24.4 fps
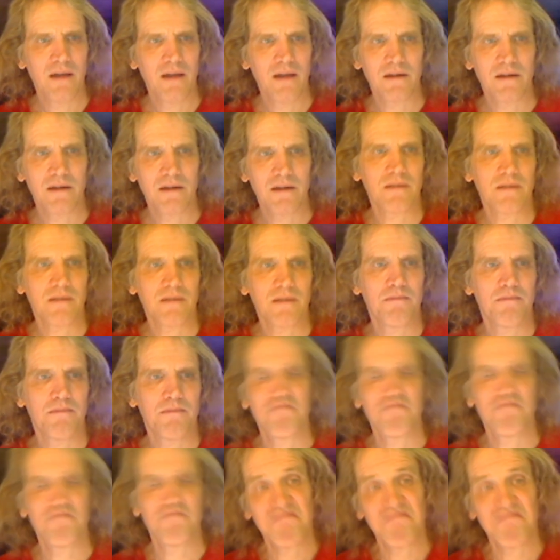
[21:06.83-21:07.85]
Just
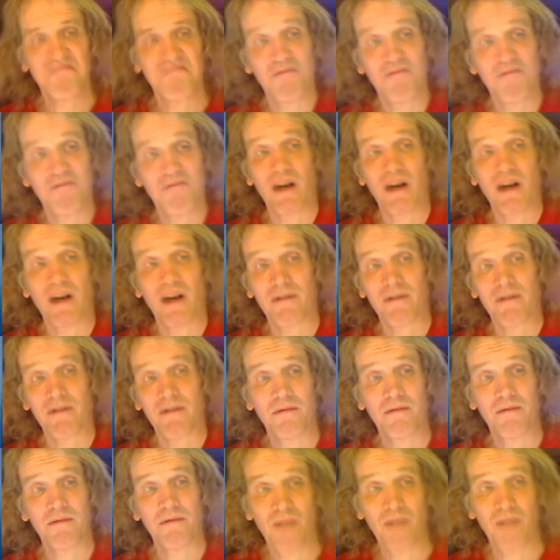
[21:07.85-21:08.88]
whatever.
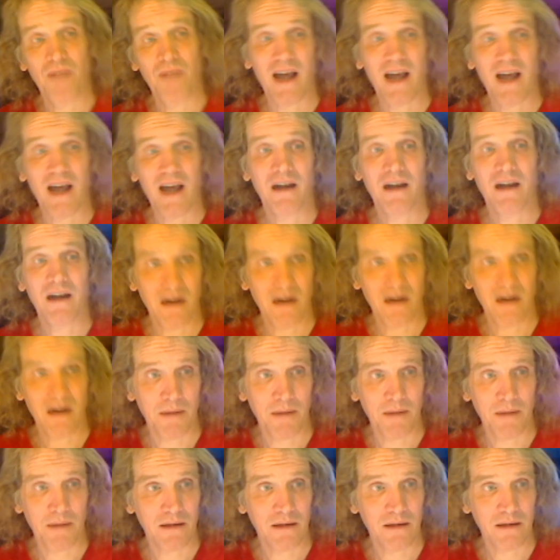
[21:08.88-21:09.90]
Rag
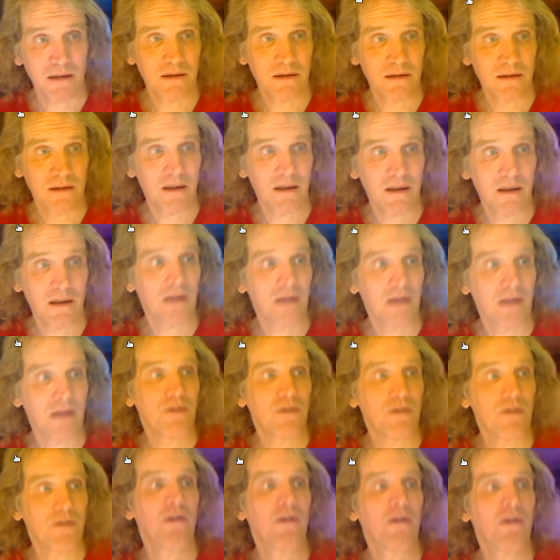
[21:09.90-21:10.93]
comment. And
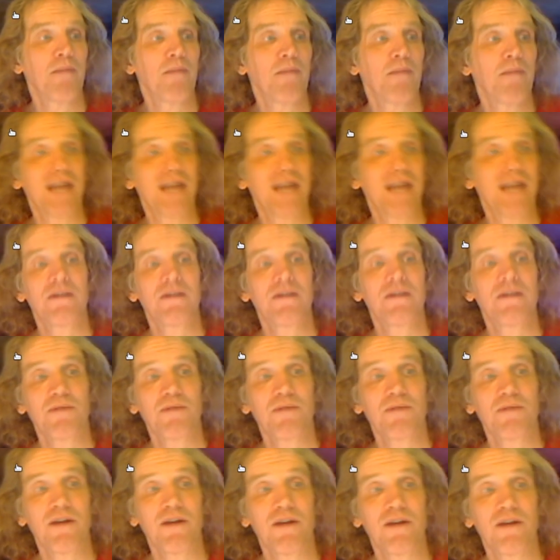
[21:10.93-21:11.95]
your penance
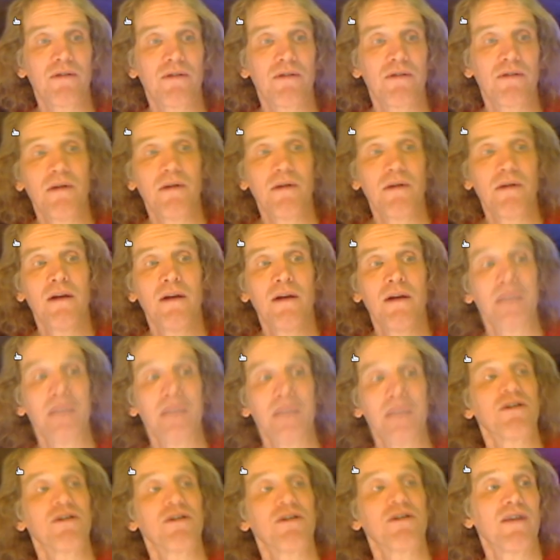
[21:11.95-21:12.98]
when you're
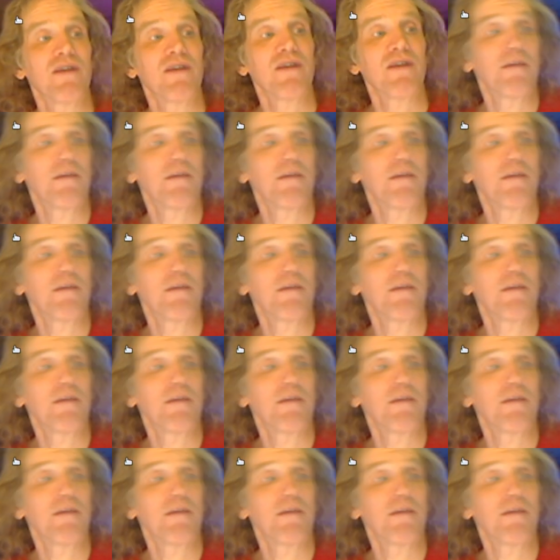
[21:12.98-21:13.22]
demonstrated